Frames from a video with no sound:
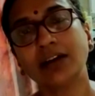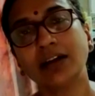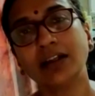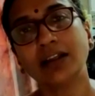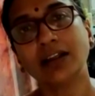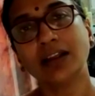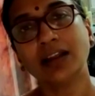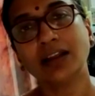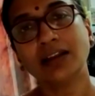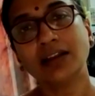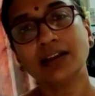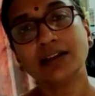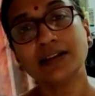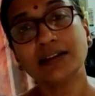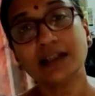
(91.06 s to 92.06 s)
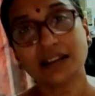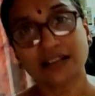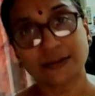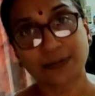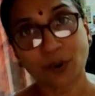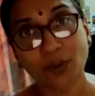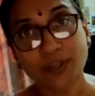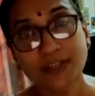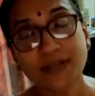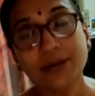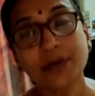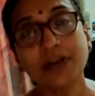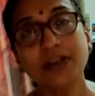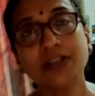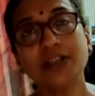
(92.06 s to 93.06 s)
is the
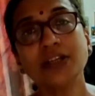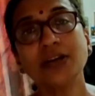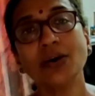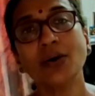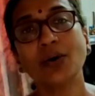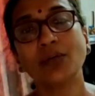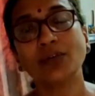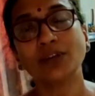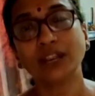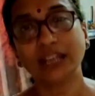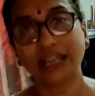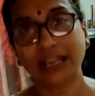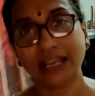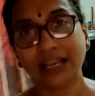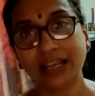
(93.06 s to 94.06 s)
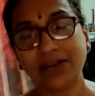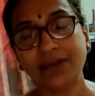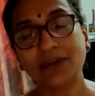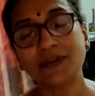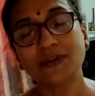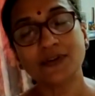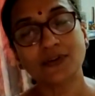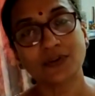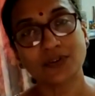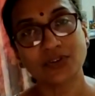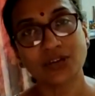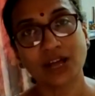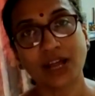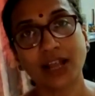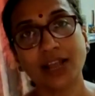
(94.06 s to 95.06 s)
responsibility of the caregivers of a
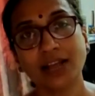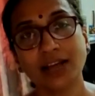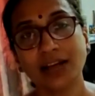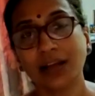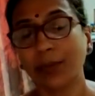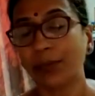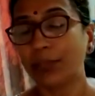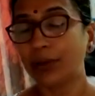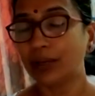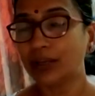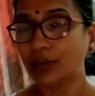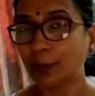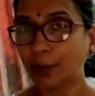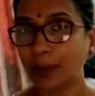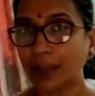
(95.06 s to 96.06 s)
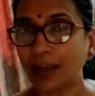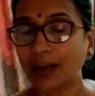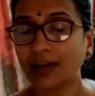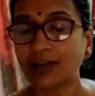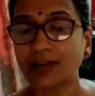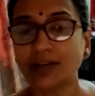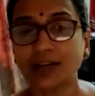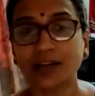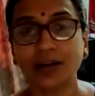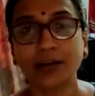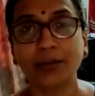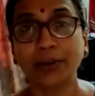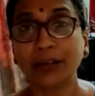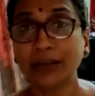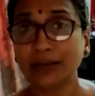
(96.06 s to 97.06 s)
child, be it parent,
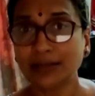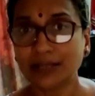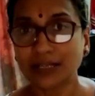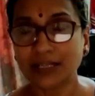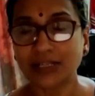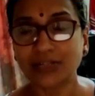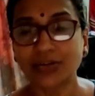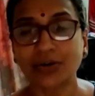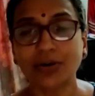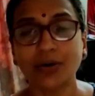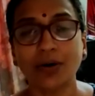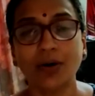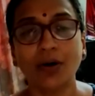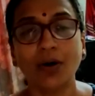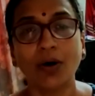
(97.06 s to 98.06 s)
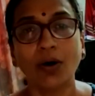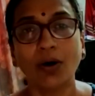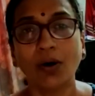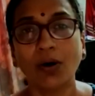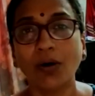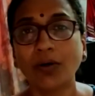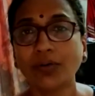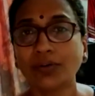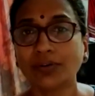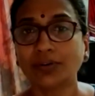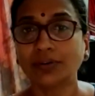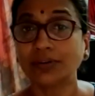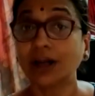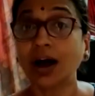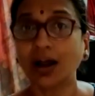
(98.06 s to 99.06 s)
be it teacher, or
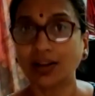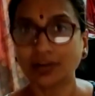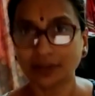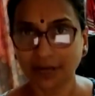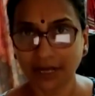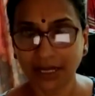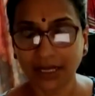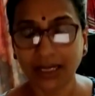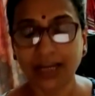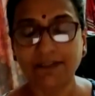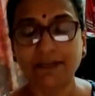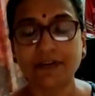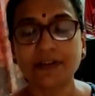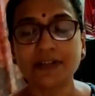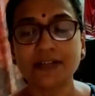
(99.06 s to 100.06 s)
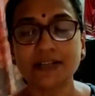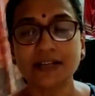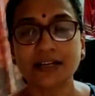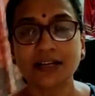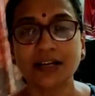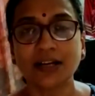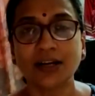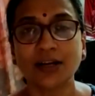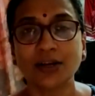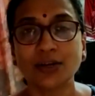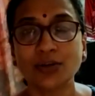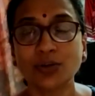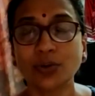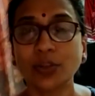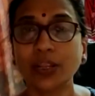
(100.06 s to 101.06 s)
the other caregivers,
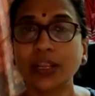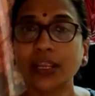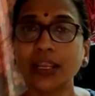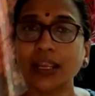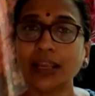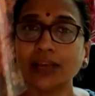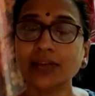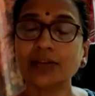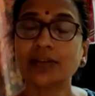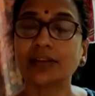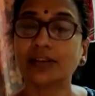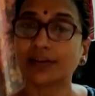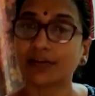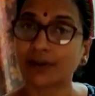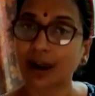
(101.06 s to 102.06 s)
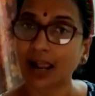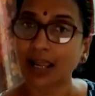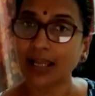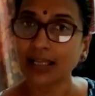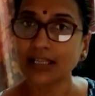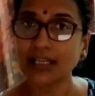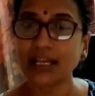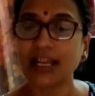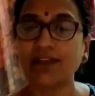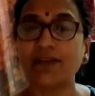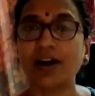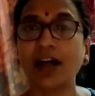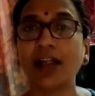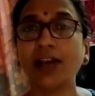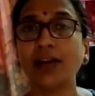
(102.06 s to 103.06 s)
to create the right
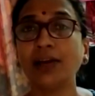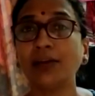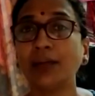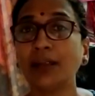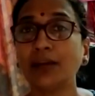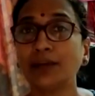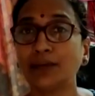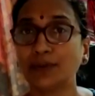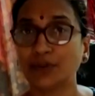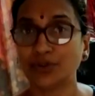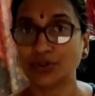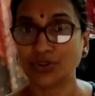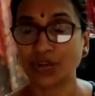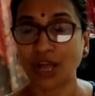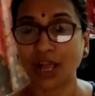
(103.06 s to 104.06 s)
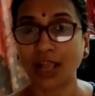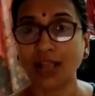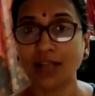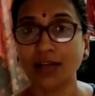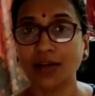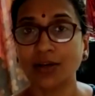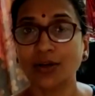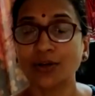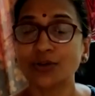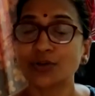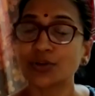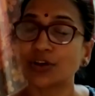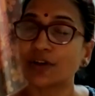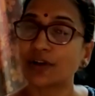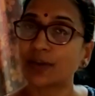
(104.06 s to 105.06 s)
environment for the child to
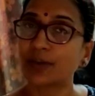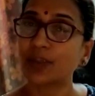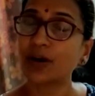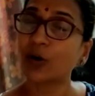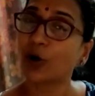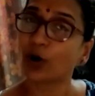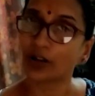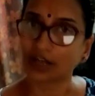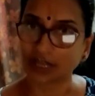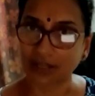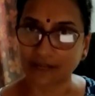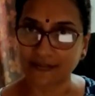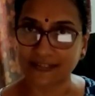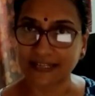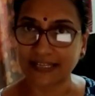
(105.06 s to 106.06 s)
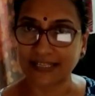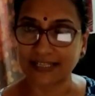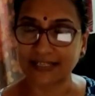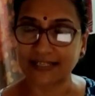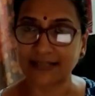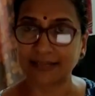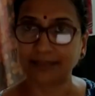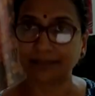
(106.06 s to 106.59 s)
develop the cognitive skills.